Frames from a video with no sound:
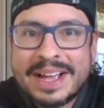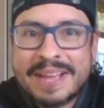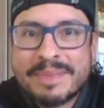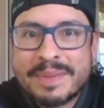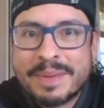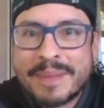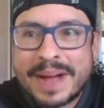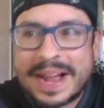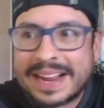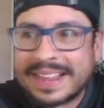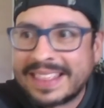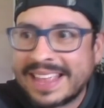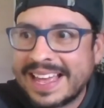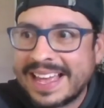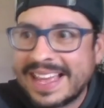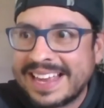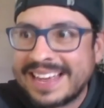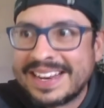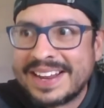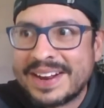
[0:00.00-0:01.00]
But back
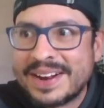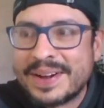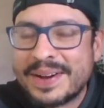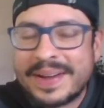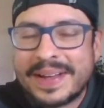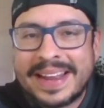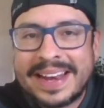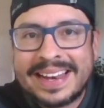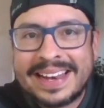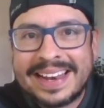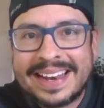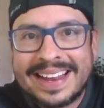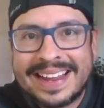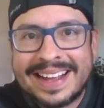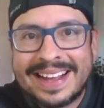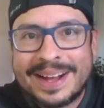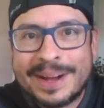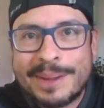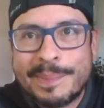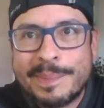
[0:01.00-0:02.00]
then,
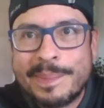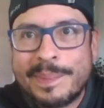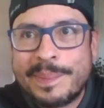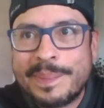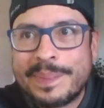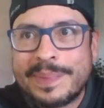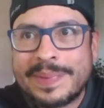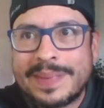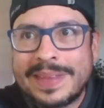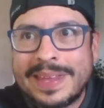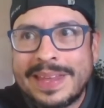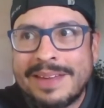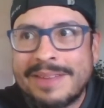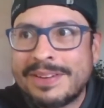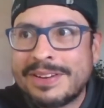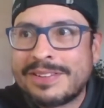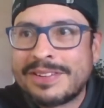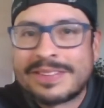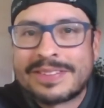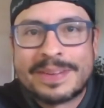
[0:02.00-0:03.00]
and
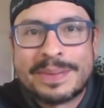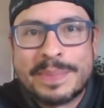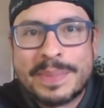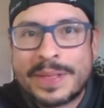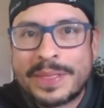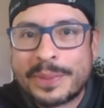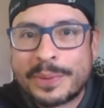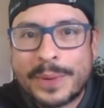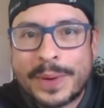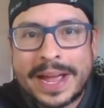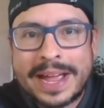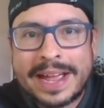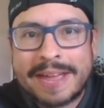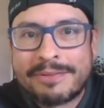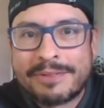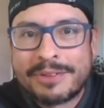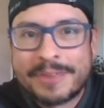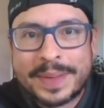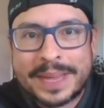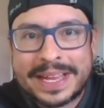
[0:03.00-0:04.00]
even just a month away
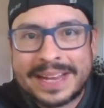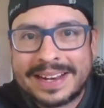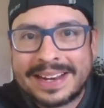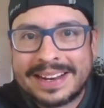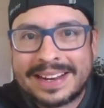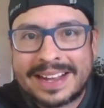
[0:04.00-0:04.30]
from it,